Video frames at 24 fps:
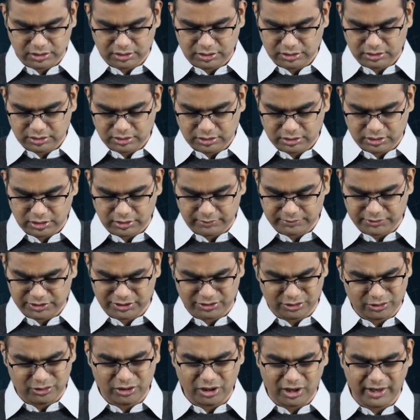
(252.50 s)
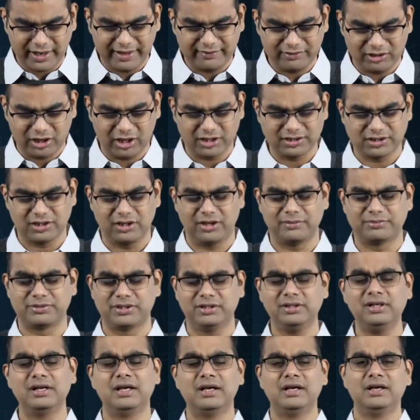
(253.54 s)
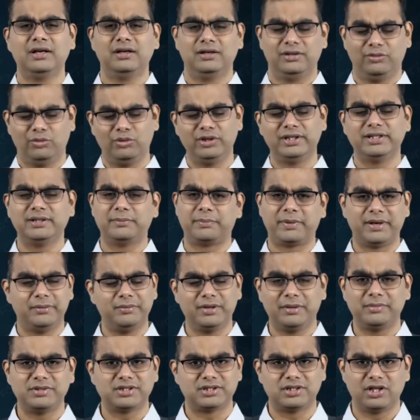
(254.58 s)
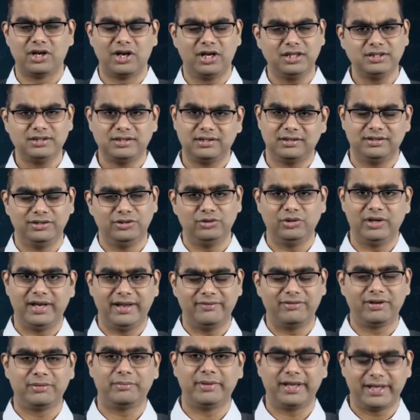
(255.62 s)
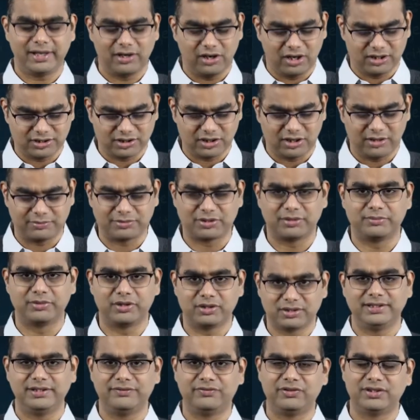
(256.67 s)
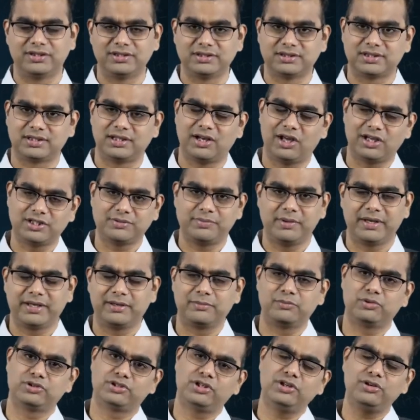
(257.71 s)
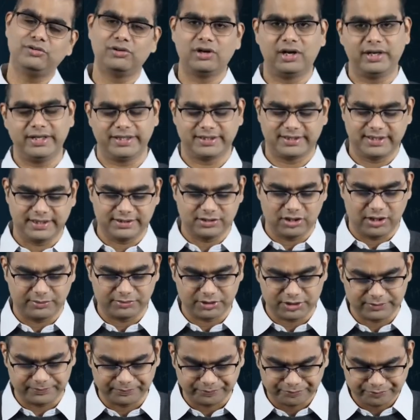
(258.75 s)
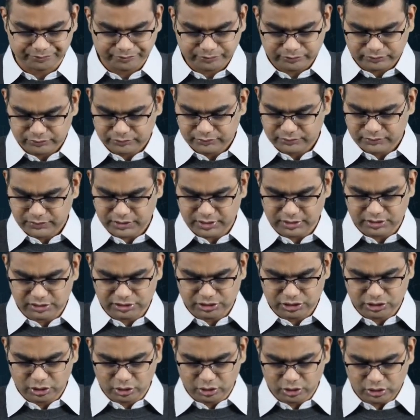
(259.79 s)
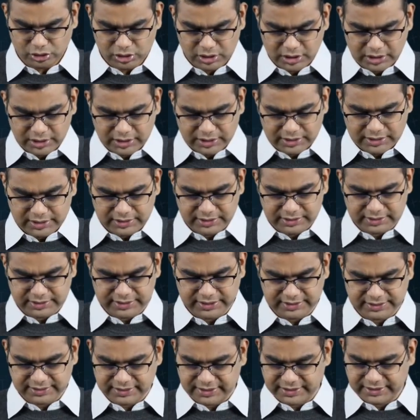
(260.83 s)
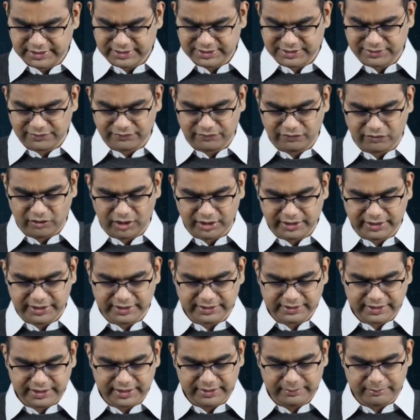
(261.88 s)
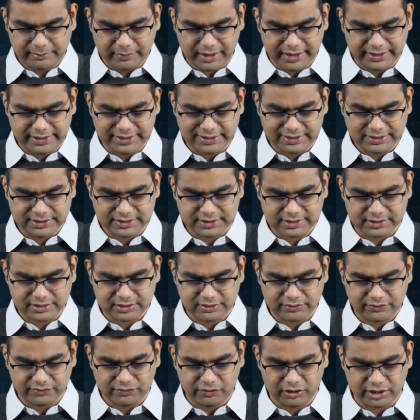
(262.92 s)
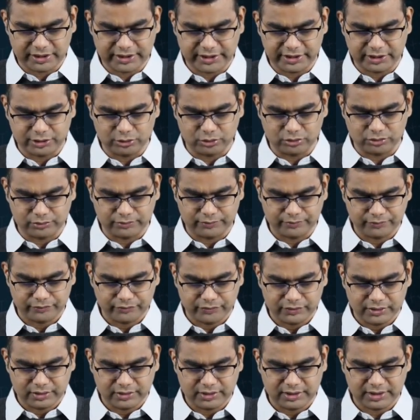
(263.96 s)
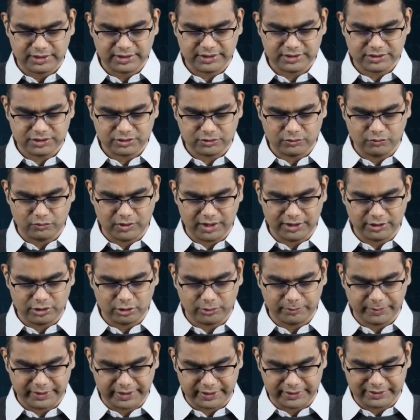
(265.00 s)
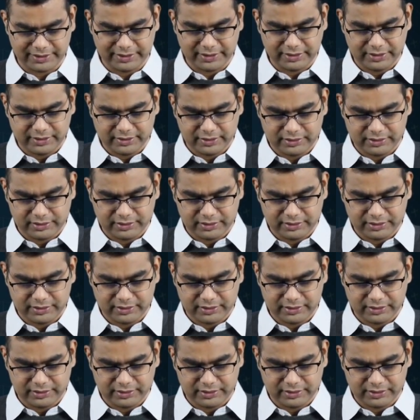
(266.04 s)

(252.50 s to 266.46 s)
on option. You will not have a loss on option. Only the premium is the loss, you will never make a loss on option because if it is a loss making position, you will not exercise the option. So, this is 43 minus 42, that is 1 rupee.